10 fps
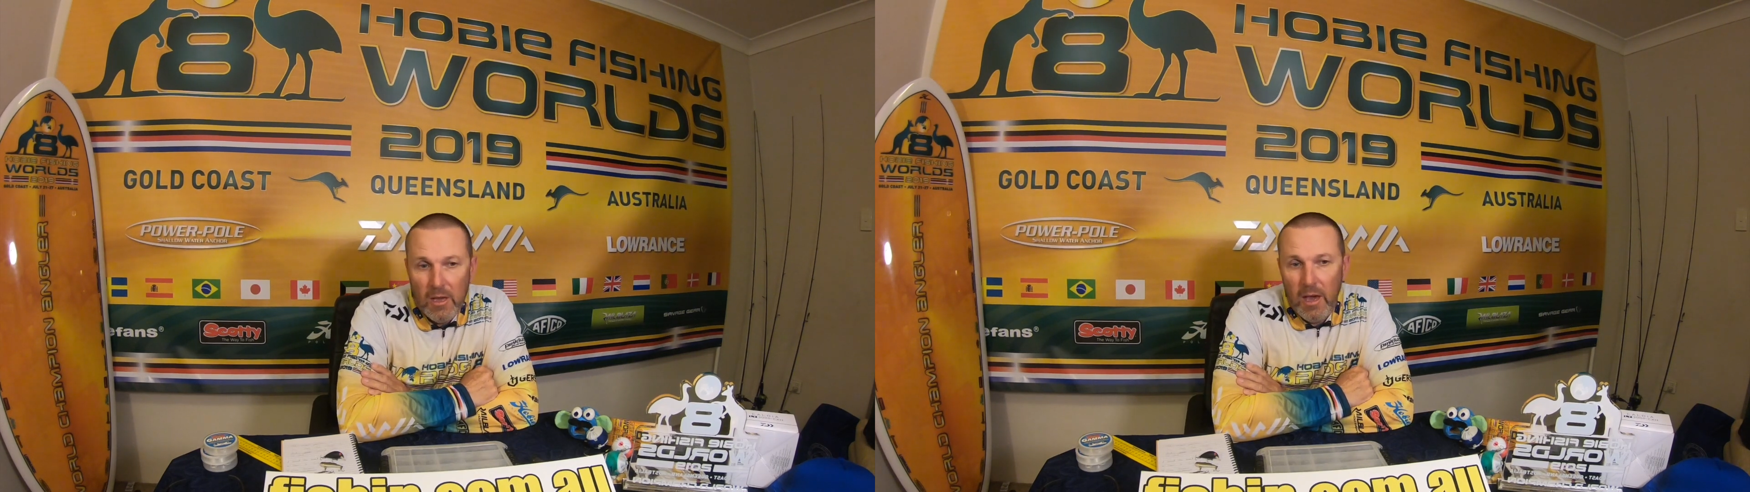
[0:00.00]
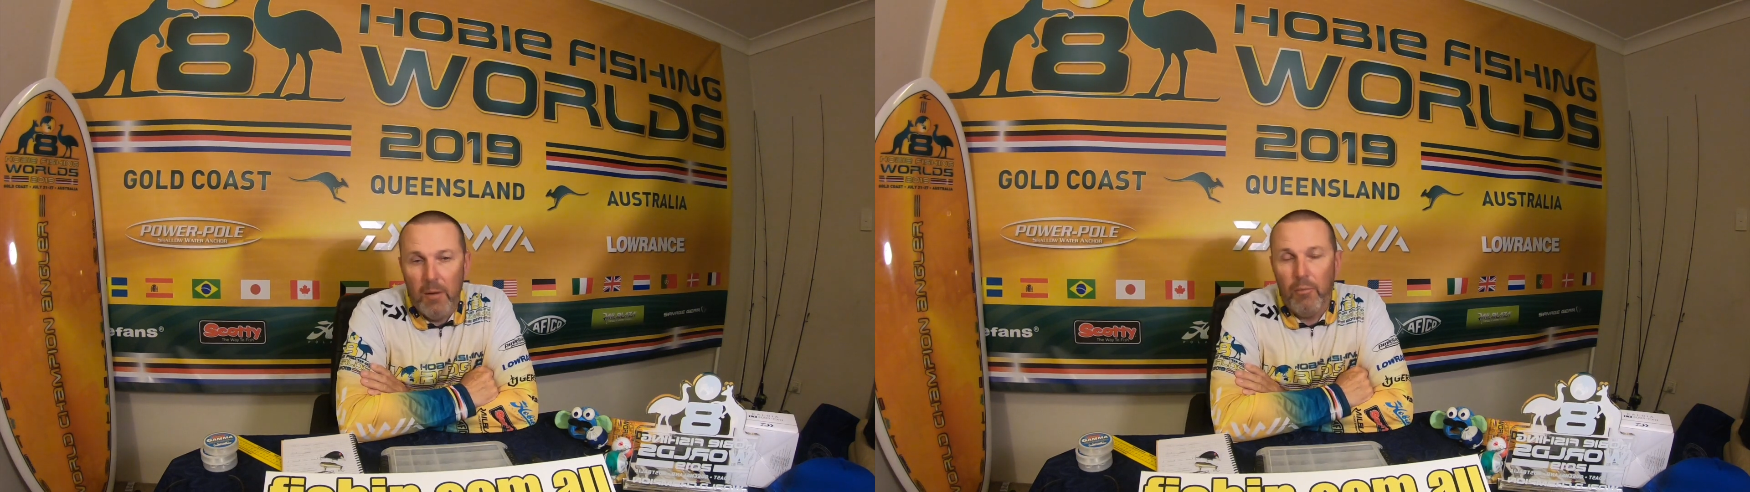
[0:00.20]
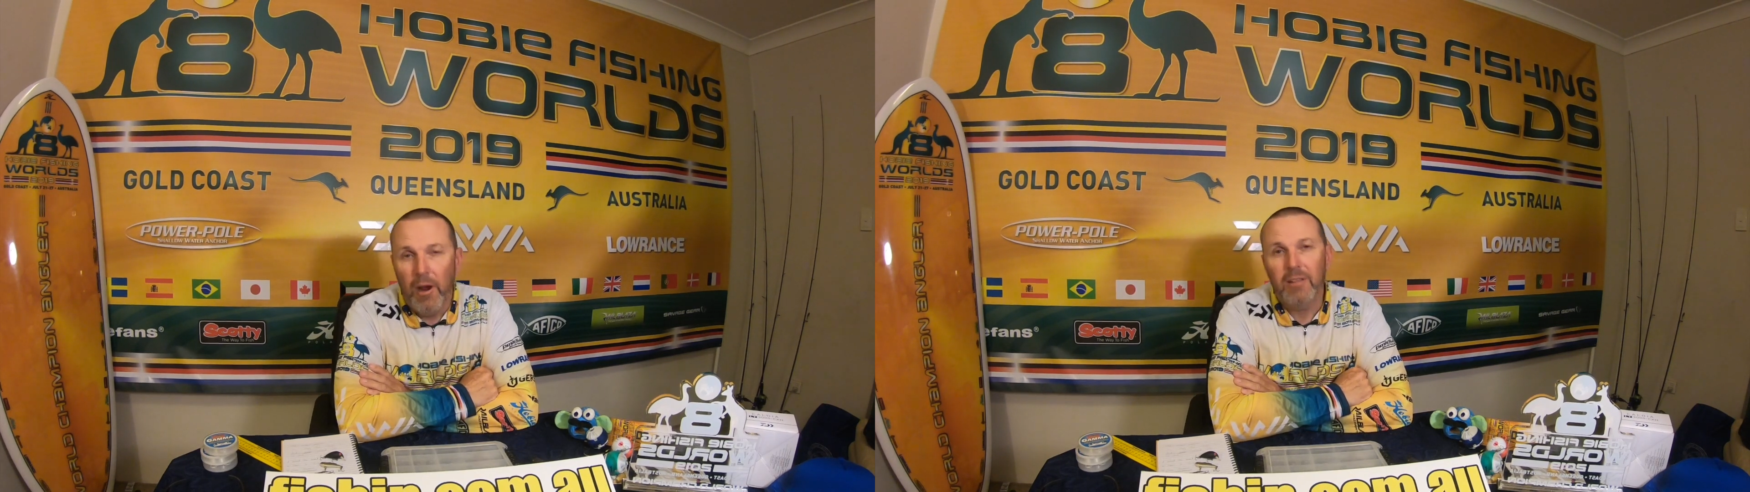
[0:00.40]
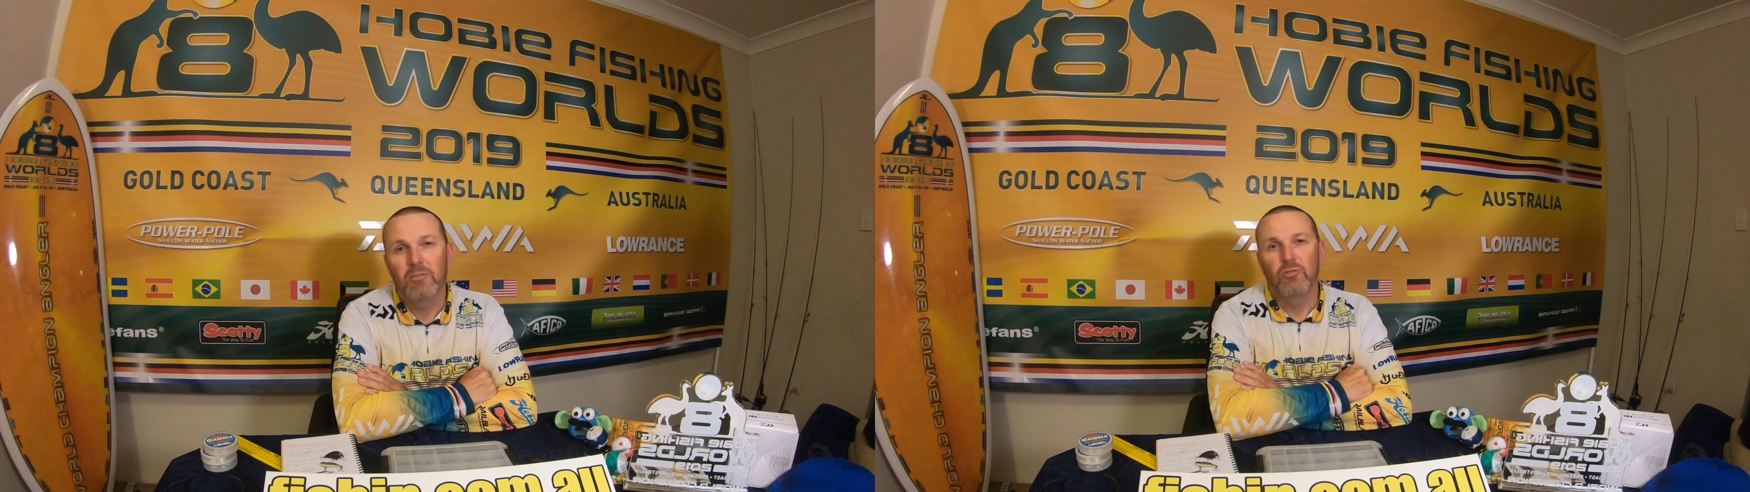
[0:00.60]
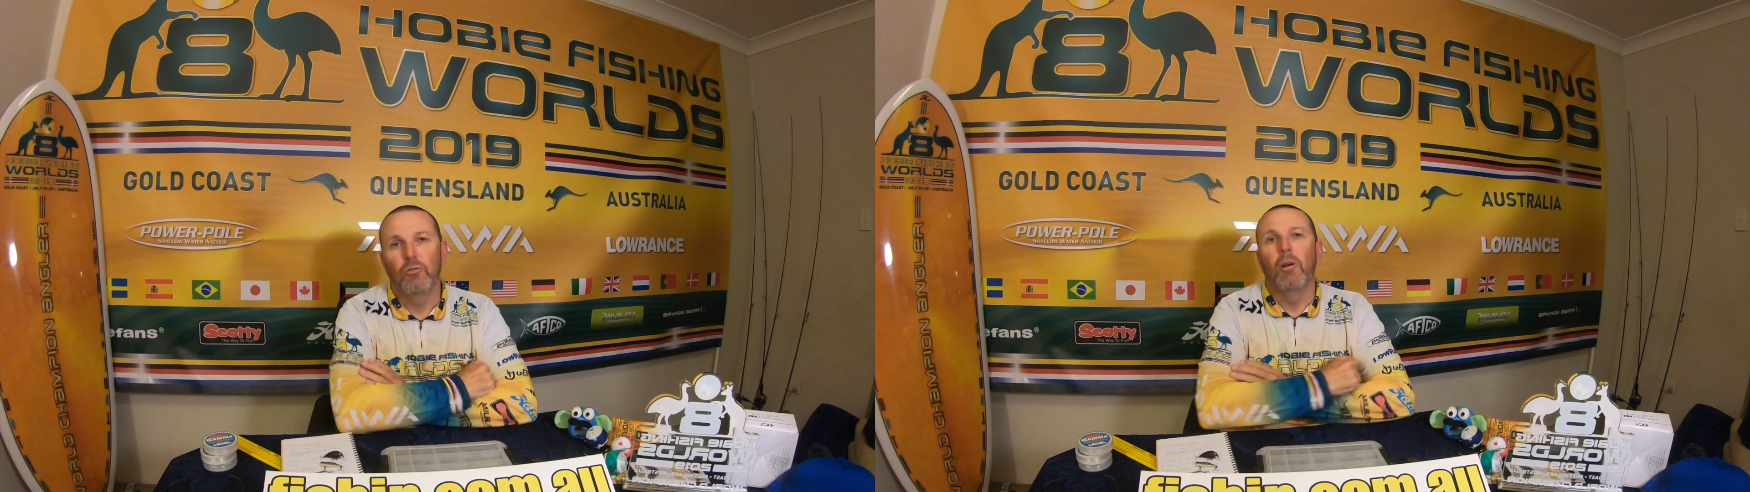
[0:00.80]
and
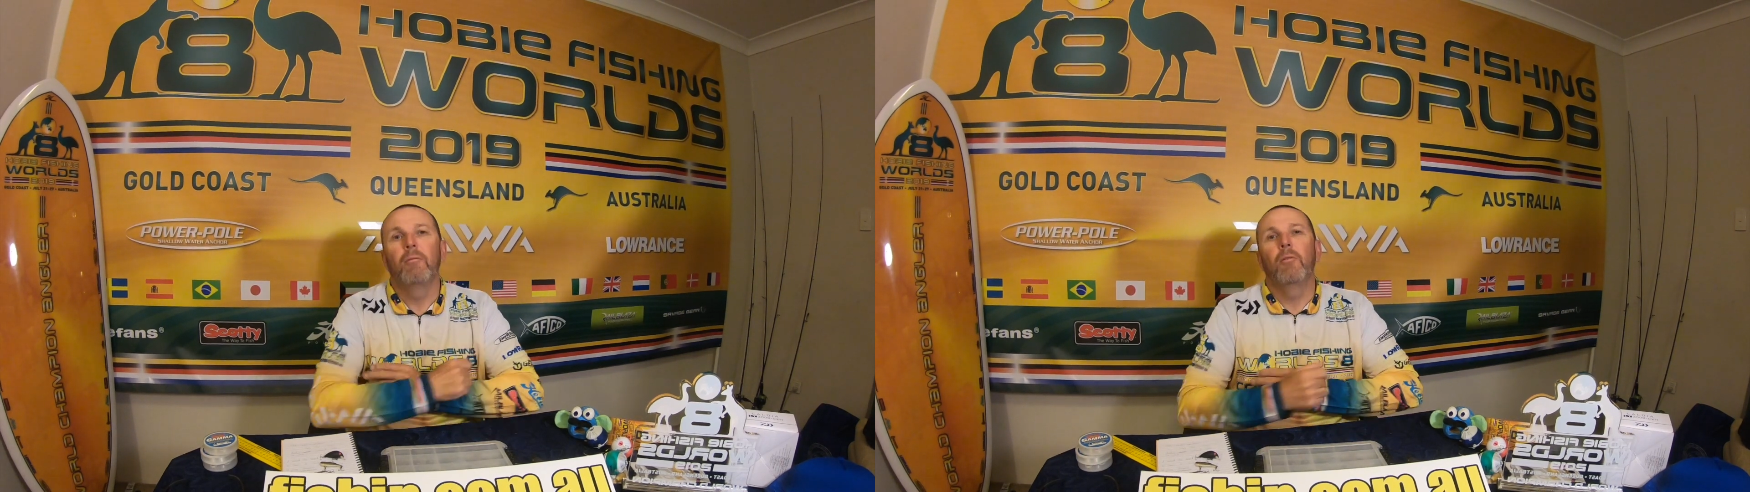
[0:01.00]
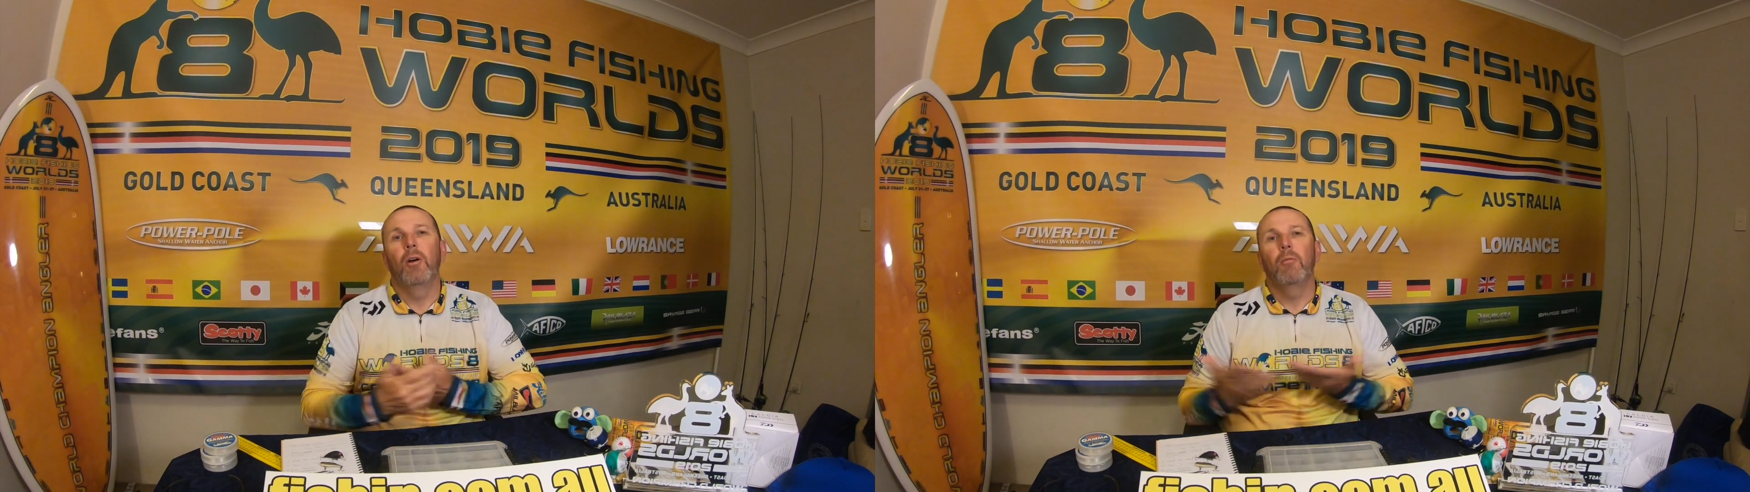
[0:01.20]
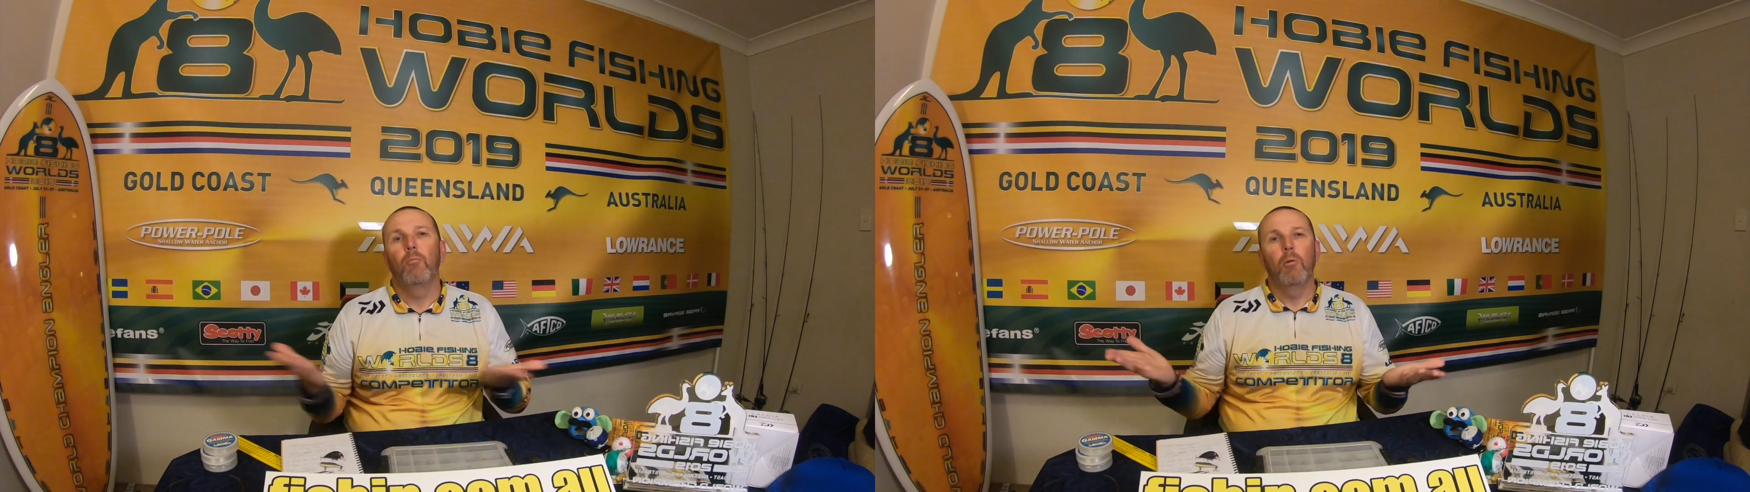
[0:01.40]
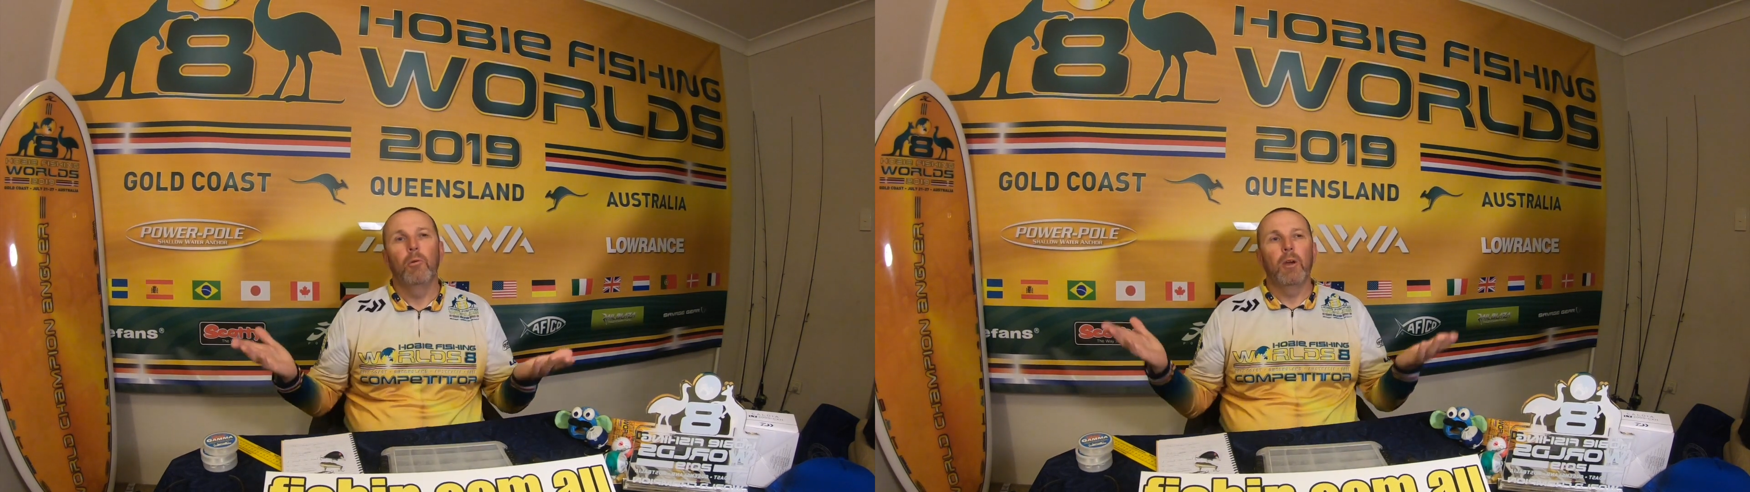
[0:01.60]
practice, try and find what we were